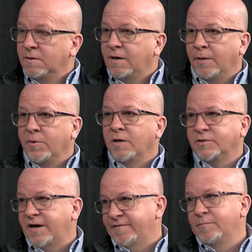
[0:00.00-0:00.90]
and we
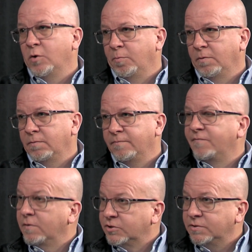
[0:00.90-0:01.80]
also have a mobile
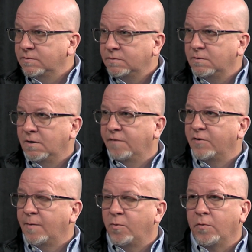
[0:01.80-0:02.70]
version of
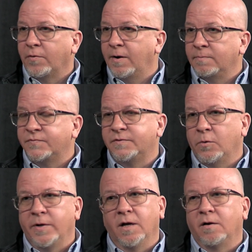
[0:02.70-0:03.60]
our programs, so
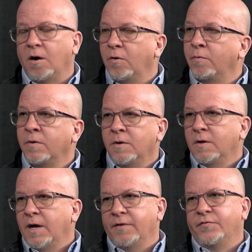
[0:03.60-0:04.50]
we can go
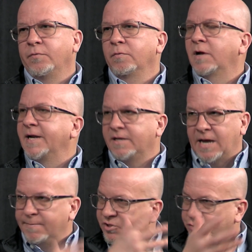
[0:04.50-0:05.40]
and do light
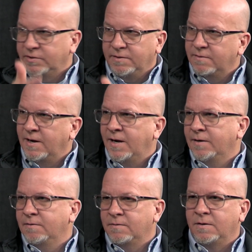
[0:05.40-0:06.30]
chemistry
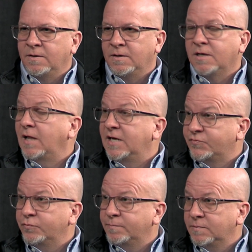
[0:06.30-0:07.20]
at a
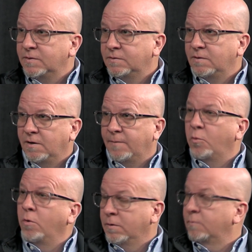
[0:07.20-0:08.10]
classroom
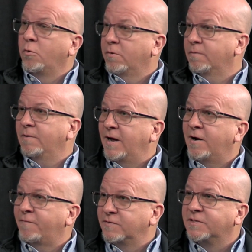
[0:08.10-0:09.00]
or at
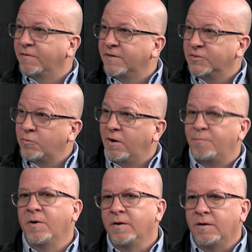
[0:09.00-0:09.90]
our facility as well.
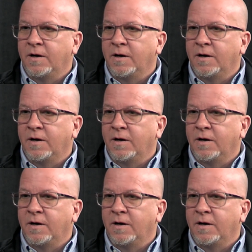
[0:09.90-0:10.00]
But